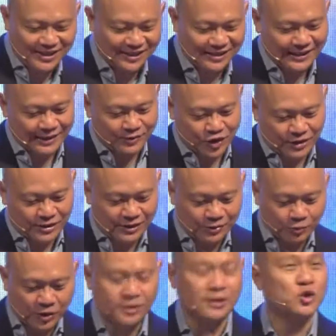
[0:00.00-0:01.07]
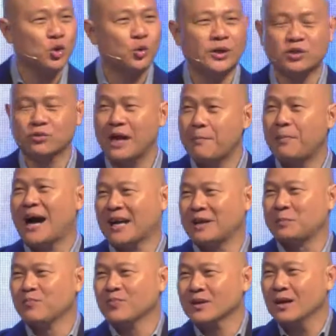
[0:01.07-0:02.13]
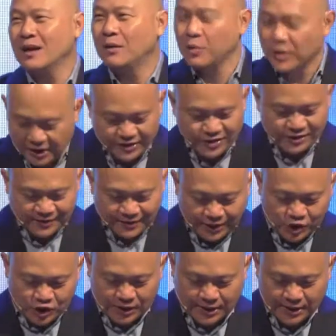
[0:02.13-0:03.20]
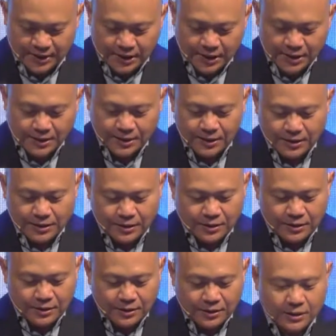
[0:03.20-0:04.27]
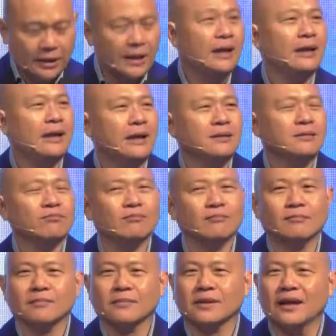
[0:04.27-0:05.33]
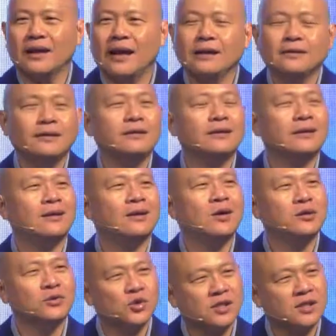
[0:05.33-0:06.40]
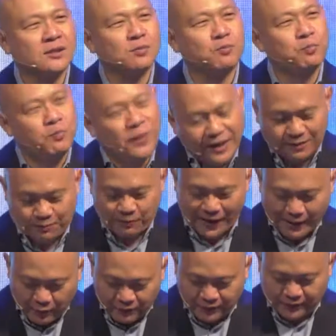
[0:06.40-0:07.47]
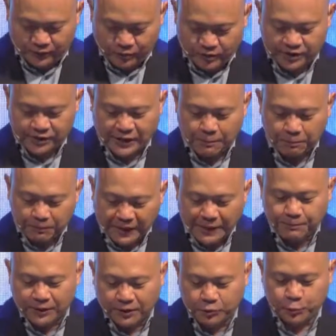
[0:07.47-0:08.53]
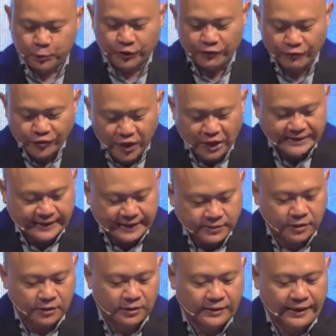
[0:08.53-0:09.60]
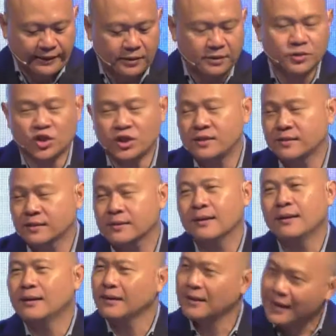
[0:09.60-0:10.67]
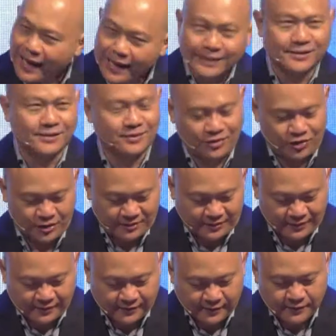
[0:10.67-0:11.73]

and Jesus was a Jewish rabbi, a religious teacher. Okay, and I think it ought to speak powerfully to us that people who were not at all like Jesus liked Jesus.